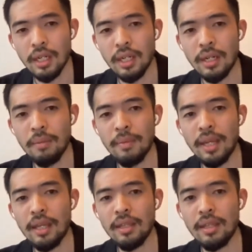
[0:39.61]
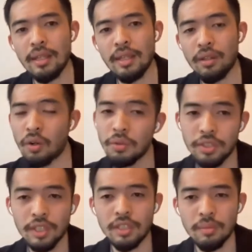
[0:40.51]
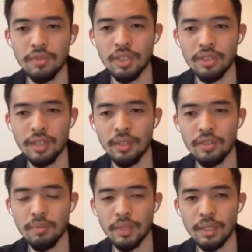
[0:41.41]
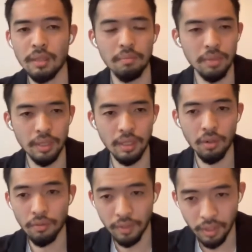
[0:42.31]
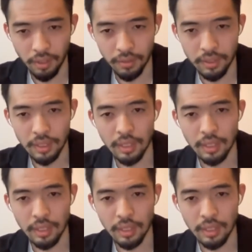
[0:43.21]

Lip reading: and the whole system just needs to be completely overhauled.